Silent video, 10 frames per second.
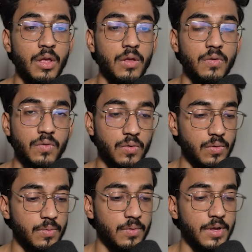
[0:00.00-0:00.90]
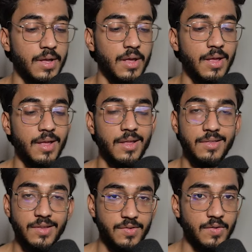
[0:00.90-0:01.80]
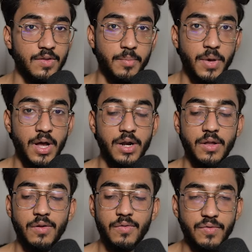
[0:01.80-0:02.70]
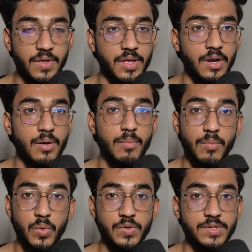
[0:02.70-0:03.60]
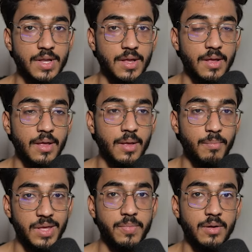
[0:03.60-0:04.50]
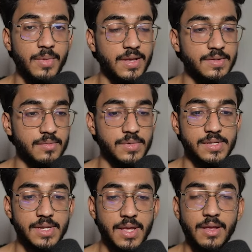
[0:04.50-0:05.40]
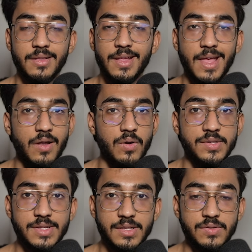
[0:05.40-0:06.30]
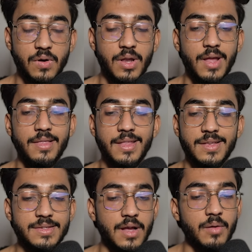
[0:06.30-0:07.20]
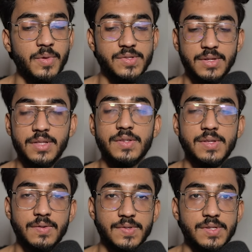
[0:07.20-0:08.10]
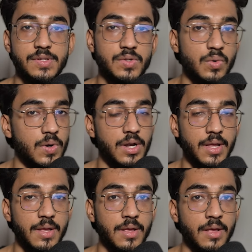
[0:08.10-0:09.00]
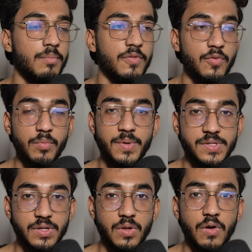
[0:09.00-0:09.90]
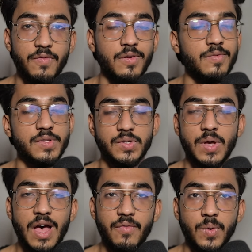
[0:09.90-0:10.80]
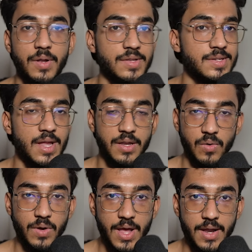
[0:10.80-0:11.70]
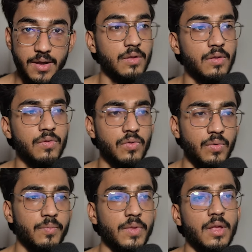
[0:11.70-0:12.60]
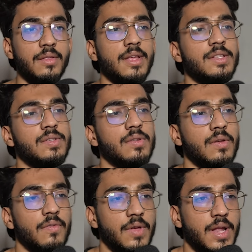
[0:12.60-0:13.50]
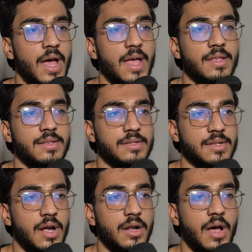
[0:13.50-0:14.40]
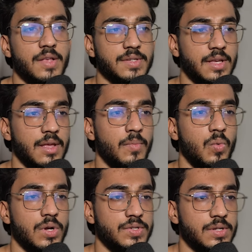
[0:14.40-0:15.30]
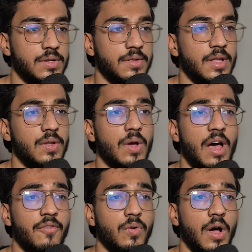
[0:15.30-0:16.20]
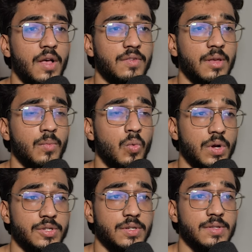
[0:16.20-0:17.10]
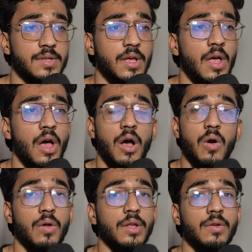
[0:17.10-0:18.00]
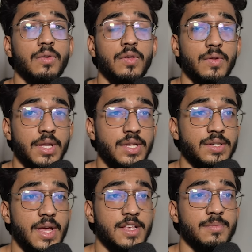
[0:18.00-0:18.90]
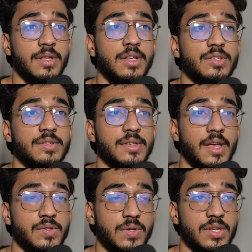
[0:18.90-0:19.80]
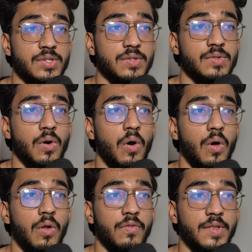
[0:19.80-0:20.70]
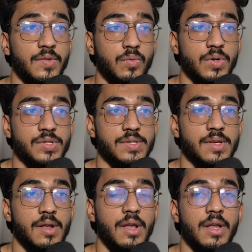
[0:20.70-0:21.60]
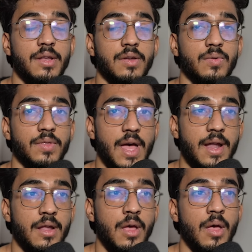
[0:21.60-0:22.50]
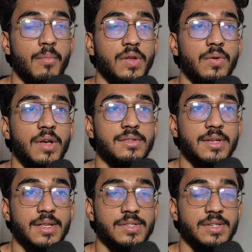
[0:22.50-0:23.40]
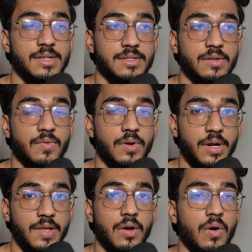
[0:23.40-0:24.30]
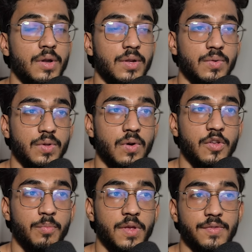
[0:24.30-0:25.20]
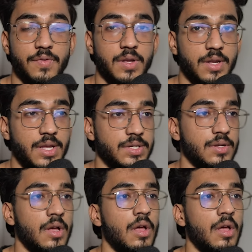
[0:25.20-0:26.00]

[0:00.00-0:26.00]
So this is the part where most people makes a mistake. They get on a sales call and they start pitching their services too early. Before pitching your offer, first you have to understand your client. So that's when I start asking him questions. Then you have to ask him questions according to your niche. As my niche is education, so all of these questions are related to that, but you guys can change the wordings according to your specific niche.